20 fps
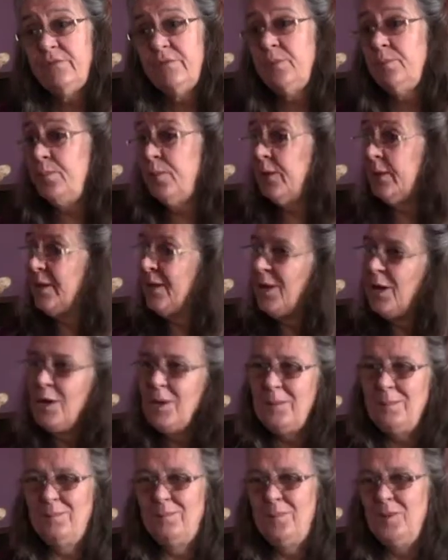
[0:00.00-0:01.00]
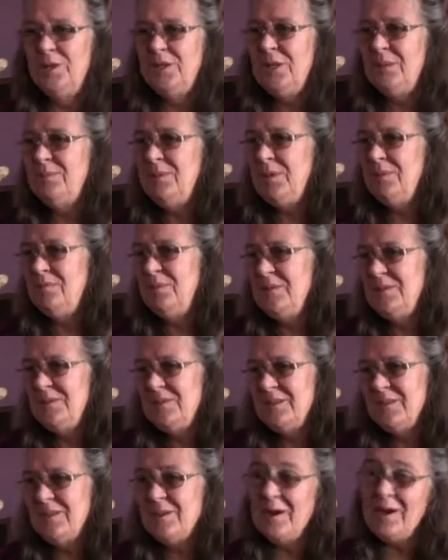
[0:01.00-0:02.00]
You put boogie beat
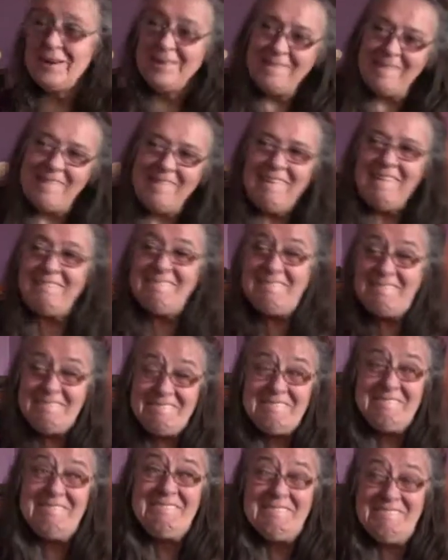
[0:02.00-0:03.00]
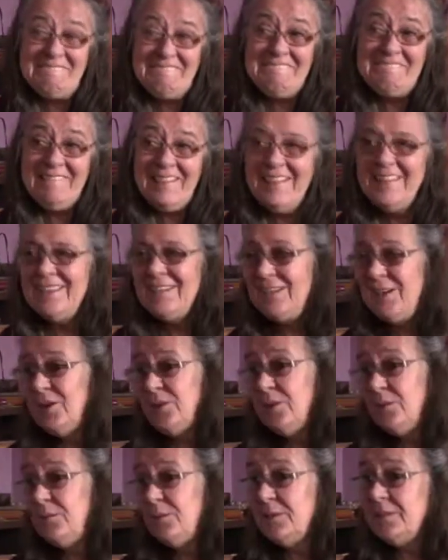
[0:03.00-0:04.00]
music on and you're like, you know,
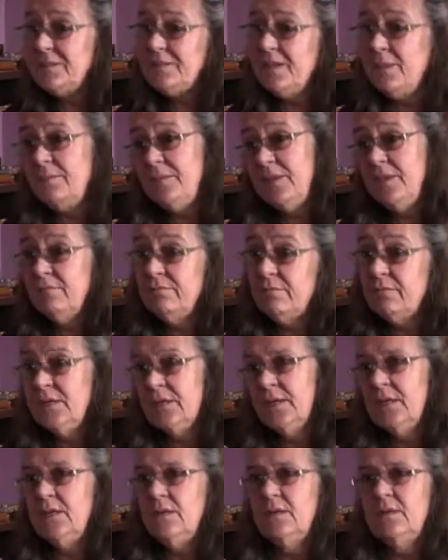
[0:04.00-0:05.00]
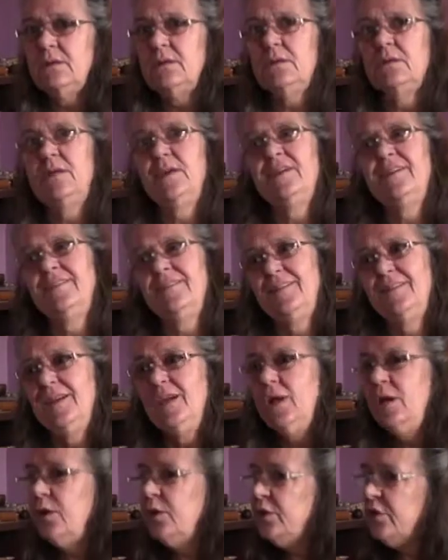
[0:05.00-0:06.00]
you put something real and you're like,
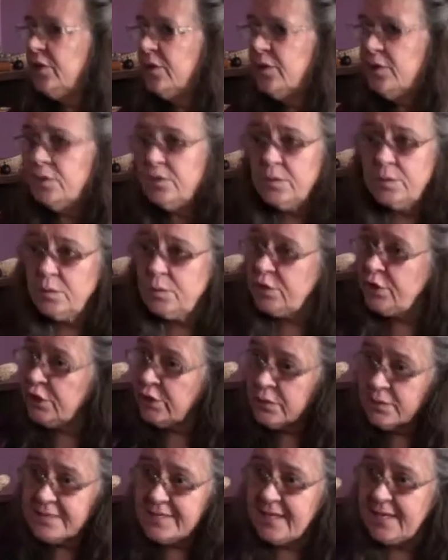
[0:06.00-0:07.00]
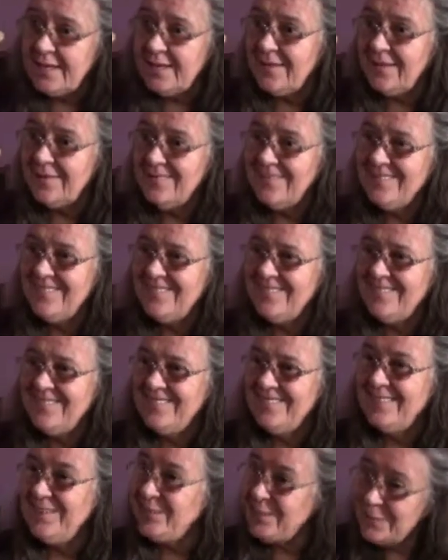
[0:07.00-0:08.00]
use it.
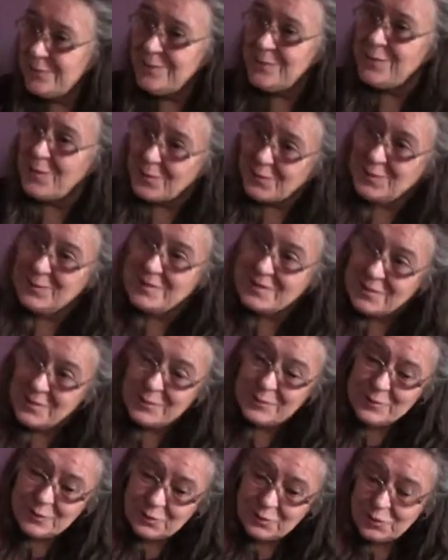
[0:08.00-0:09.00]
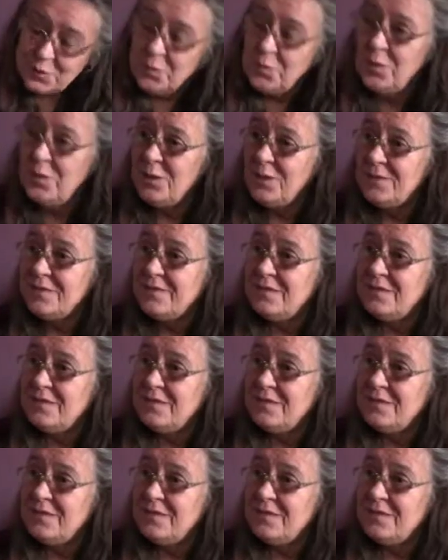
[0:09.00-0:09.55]
Use those are tools.